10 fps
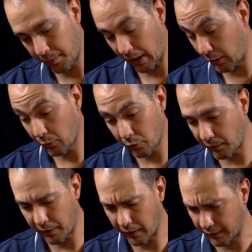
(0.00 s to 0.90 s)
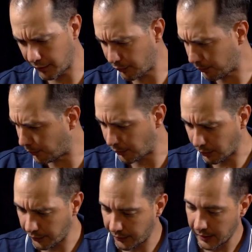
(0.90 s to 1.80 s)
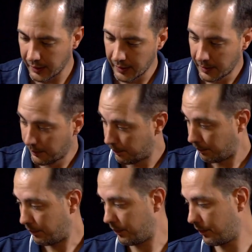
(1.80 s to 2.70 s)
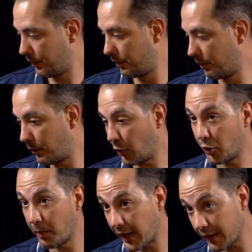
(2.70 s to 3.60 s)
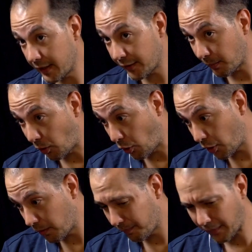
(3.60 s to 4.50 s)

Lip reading: I don't know if there are different models. You might need some oil.